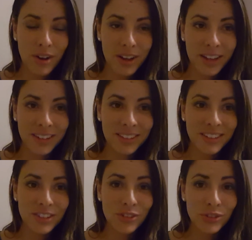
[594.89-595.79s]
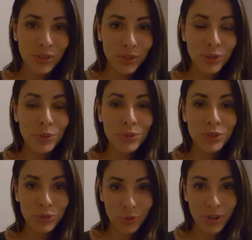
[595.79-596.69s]
on true
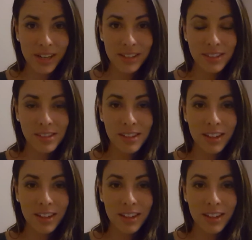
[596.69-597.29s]
stories.